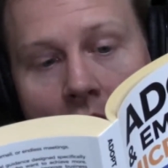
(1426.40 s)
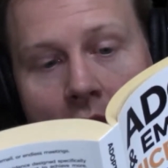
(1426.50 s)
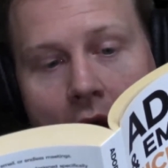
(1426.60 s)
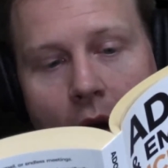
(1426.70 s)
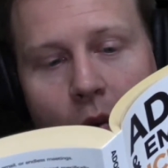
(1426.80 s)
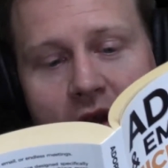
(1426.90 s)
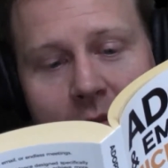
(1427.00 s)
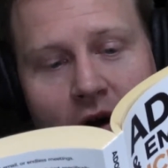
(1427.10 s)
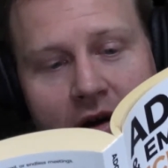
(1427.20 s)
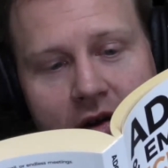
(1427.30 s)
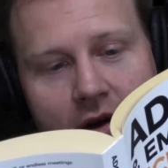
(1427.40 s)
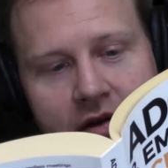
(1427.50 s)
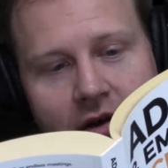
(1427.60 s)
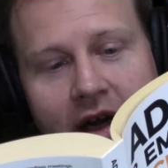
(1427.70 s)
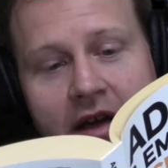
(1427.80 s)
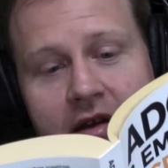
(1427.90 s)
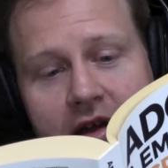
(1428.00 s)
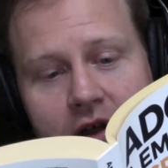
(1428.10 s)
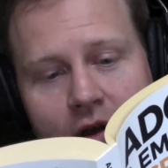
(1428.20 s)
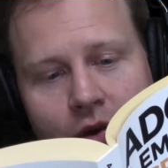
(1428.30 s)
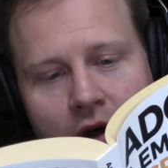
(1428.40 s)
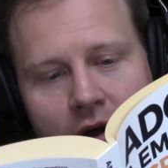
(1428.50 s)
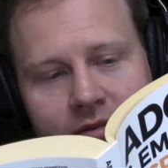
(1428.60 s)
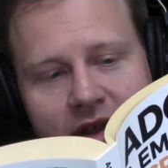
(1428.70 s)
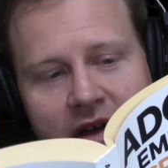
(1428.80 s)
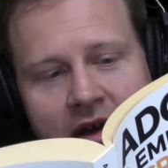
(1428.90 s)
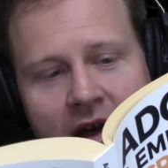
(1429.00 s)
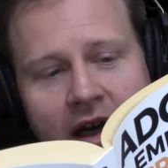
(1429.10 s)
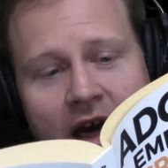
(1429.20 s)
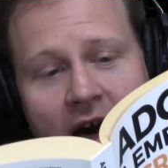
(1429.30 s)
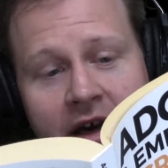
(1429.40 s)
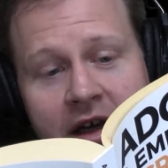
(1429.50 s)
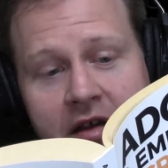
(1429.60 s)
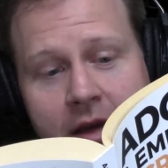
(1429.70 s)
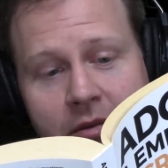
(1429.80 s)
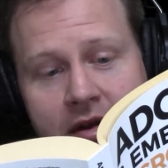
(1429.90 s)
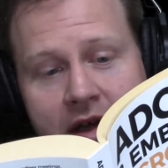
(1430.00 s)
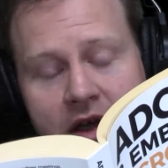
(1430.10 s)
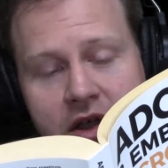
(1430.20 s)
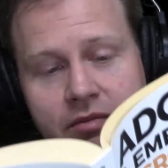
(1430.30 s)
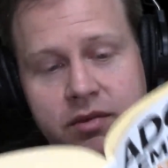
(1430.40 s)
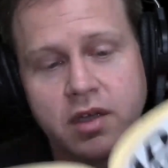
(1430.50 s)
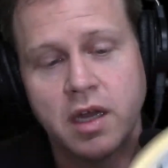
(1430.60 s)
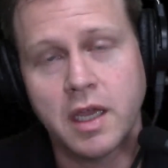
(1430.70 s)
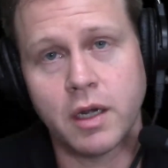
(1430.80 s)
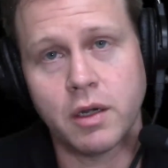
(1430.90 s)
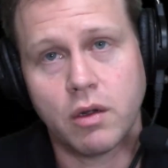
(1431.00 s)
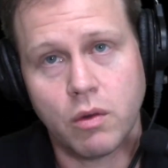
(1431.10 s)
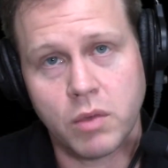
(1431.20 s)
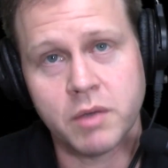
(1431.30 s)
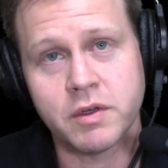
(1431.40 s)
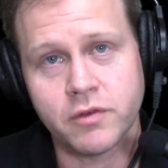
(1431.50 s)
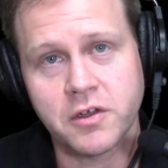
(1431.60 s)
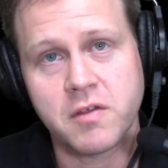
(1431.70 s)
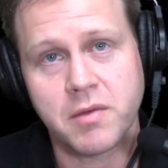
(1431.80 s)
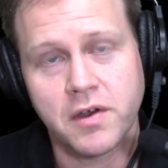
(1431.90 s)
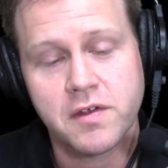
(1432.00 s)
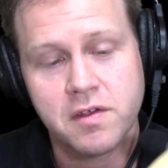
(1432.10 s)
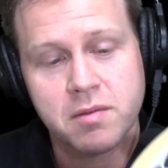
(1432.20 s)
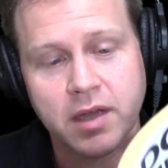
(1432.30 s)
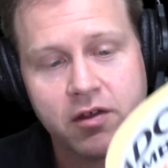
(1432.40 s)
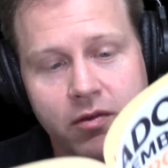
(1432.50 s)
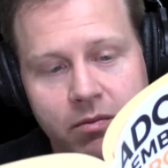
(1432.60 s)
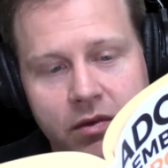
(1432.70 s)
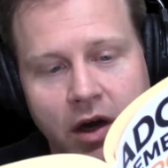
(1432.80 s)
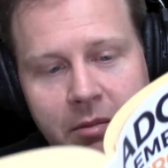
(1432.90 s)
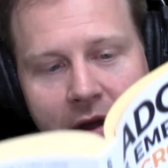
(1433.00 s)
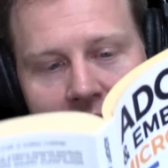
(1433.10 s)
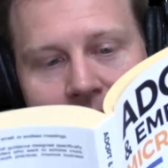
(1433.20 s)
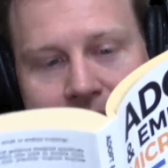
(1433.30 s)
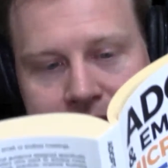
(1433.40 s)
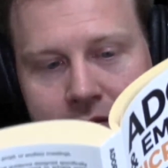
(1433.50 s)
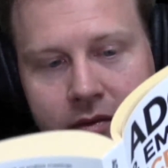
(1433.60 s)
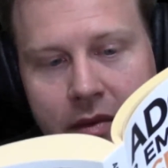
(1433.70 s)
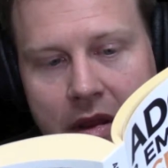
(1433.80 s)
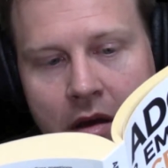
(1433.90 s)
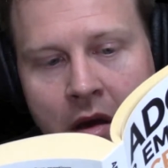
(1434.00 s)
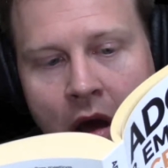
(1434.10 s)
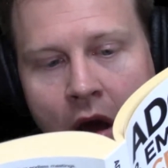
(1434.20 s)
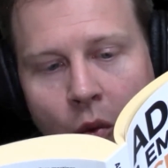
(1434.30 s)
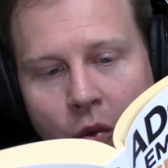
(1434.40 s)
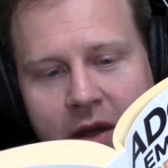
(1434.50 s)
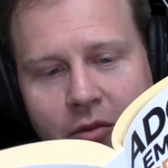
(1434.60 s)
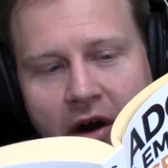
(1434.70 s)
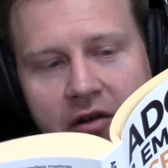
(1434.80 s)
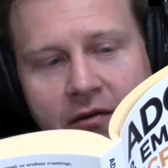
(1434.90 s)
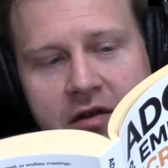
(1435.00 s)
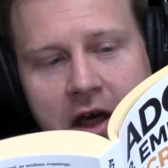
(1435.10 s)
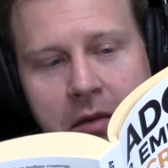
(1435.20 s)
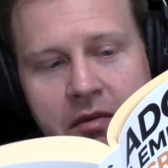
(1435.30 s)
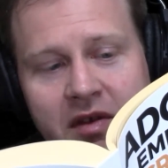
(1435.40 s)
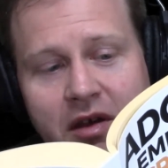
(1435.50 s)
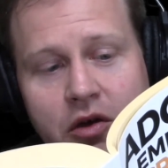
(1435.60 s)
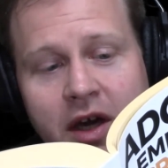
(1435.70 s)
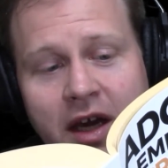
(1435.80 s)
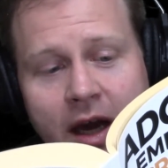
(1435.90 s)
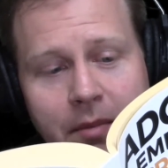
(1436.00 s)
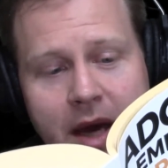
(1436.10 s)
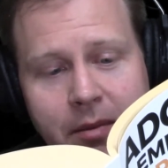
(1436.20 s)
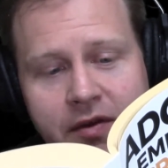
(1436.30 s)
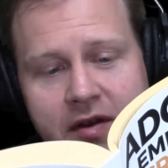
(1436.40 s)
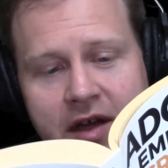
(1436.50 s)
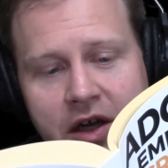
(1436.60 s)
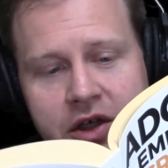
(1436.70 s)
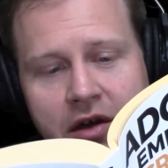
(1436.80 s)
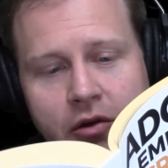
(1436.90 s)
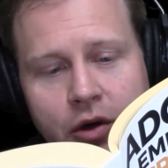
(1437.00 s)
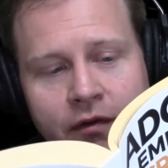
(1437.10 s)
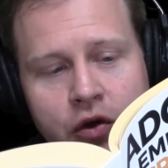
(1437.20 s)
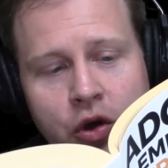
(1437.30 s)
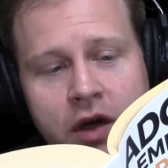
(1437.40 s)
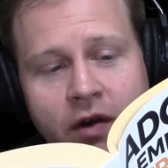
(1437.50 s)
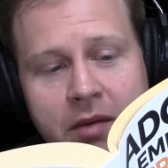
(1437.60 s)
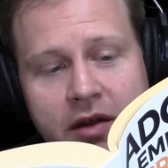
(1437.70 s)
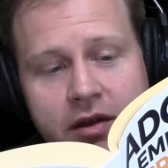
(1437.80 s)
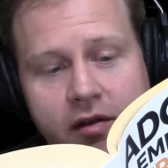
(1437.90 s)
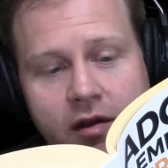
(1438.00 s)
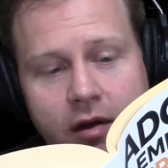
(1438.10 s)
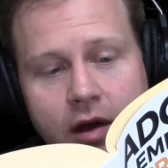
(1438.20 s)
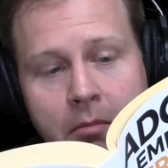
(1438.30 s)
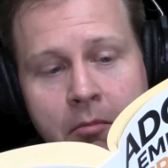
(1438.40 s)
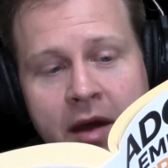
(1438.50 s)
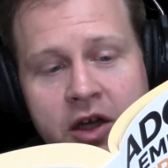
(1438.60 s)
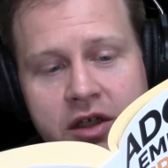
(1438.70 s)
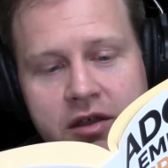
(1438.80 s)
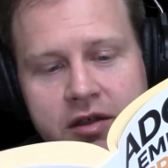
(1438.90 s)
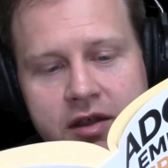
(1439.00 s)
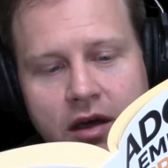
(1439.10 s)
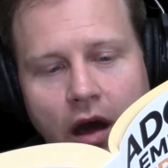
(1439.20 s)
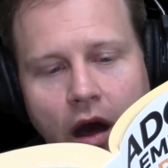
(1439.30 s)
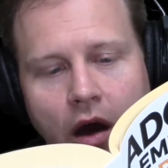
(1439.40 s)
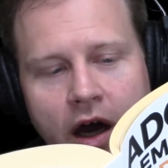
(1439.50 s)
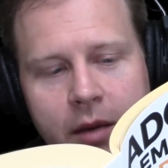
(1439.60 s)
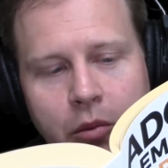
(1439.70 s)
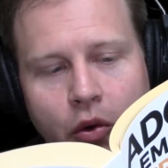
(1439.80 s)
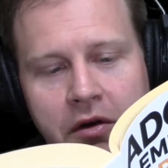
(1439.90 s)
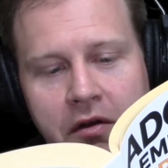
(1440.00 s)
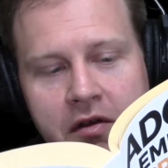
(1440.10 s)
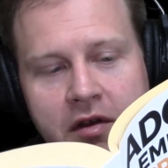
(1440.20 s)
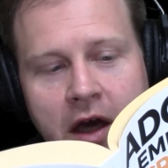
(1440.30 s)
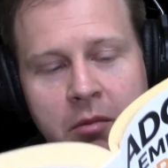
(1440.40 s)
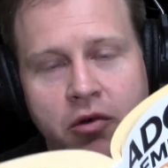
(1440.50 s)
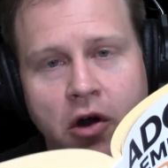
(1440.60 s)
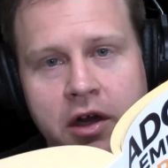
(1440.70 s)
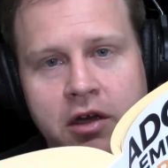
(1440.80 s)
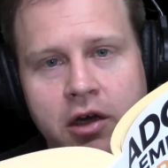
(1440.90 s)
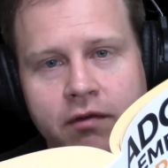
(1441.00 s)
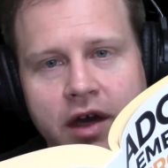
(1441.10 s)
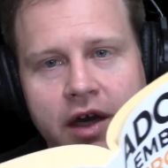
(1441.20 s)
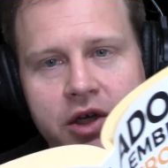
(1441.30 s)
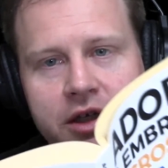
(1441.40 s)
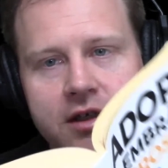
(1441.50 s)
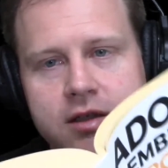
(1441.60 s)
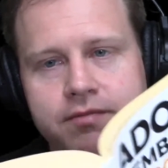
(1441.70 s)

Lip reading: In the digital world, it's a little harder to get someone's attention. And again, we would have all experienced this last 9 months. Within Microsoft Teams, you can get people's attention through a few different methods: mentions, high importance, and priority notifications.